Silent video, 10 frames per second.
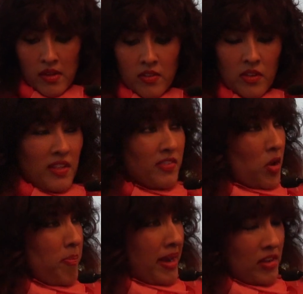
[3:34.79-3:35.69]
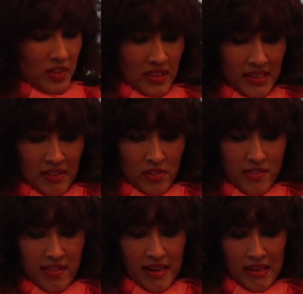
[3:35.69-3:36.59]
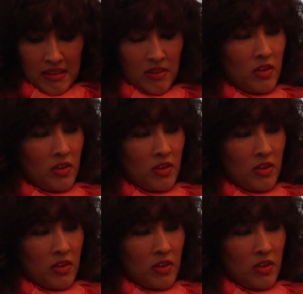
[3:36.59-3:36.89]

So let's go back to the clinical setting.